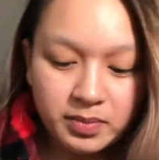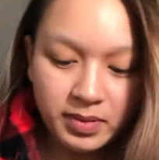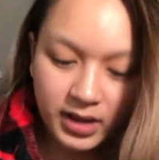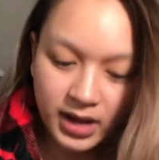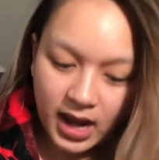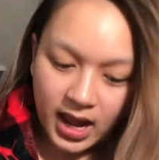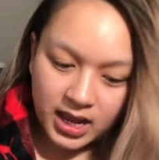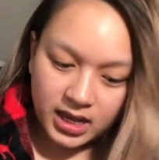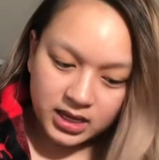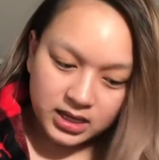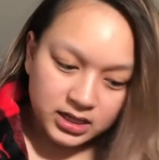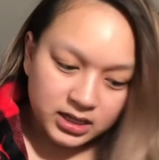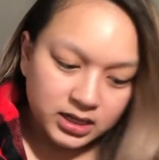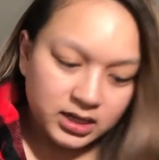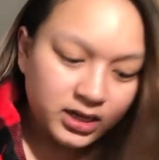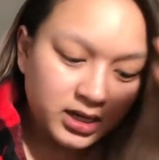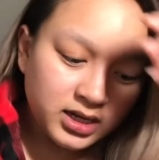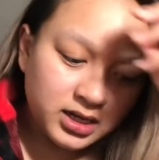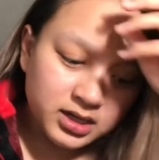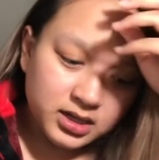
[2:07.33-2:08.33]
but I
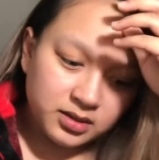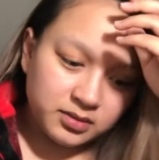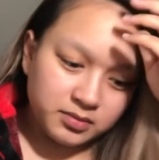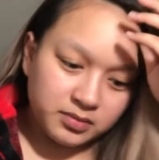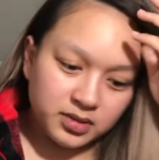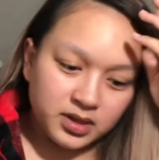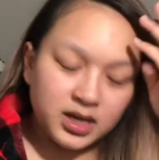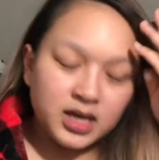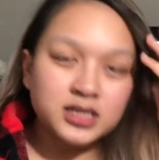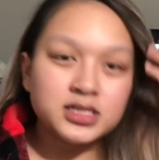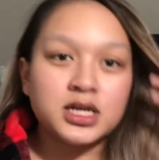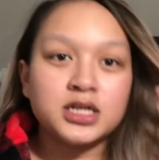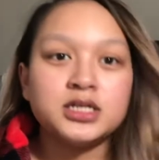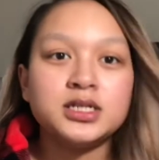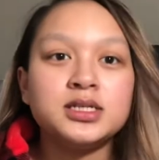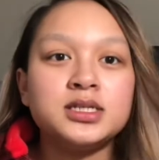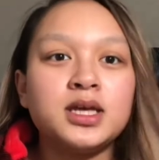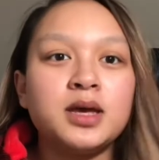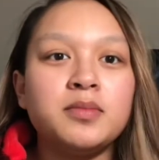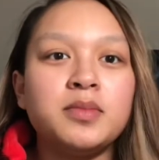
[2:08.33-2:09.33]
couldn't because I
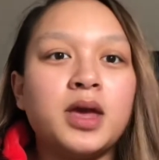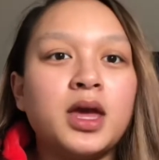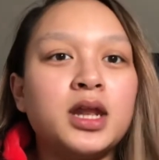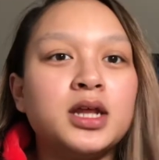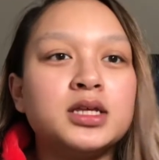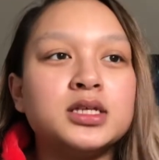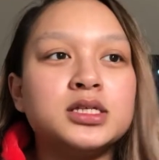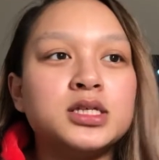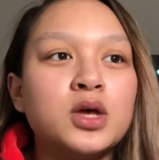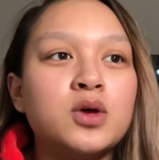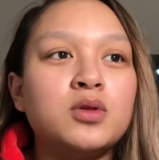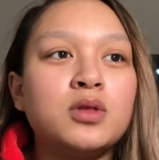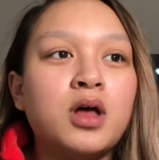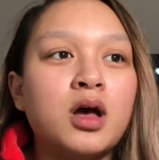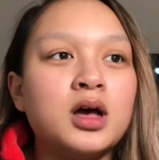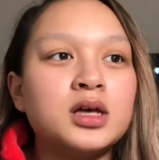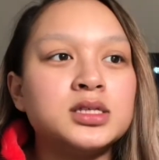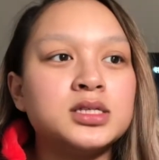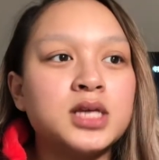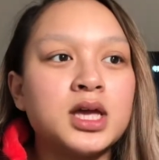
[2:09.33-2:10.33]
just kept getting so
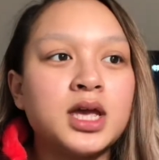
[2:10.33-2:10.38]
lost.